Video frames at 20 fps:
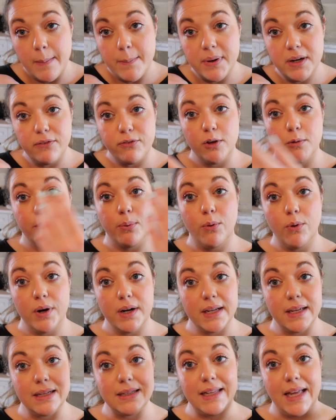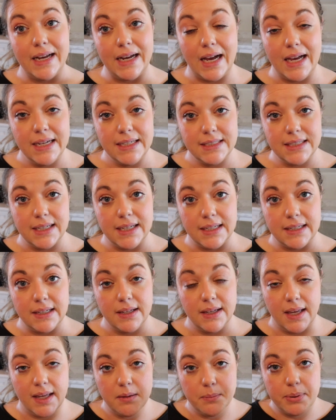But if you poured it like I
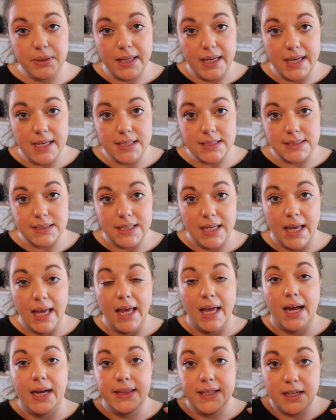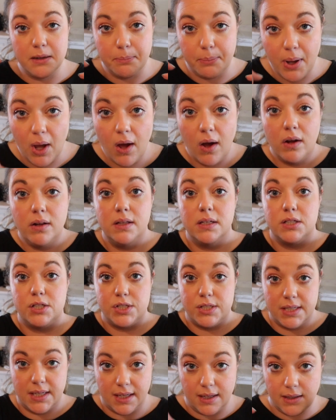did in place and then
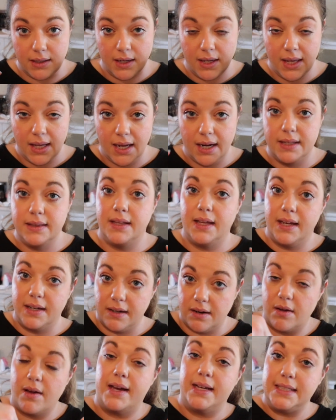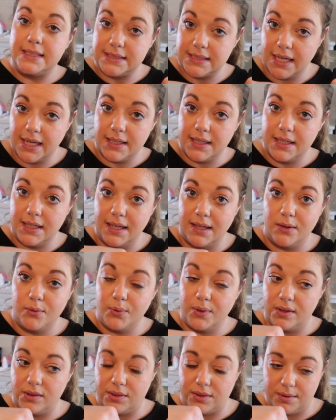polished it, and then I sanded it
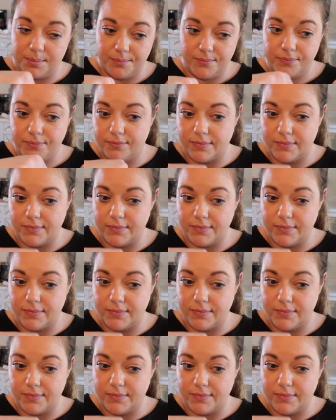with,